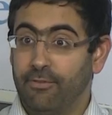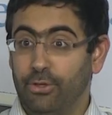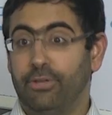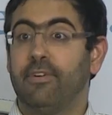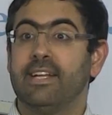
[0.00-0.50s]
for
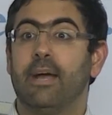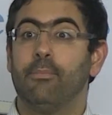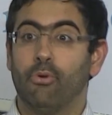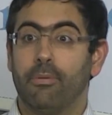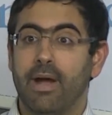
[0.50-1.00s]
you to find
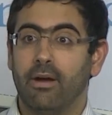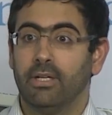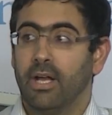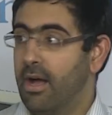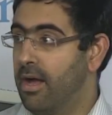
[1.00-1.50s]
out more
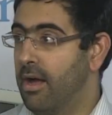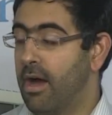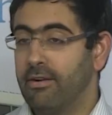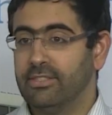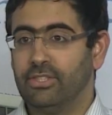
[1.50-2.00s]
about our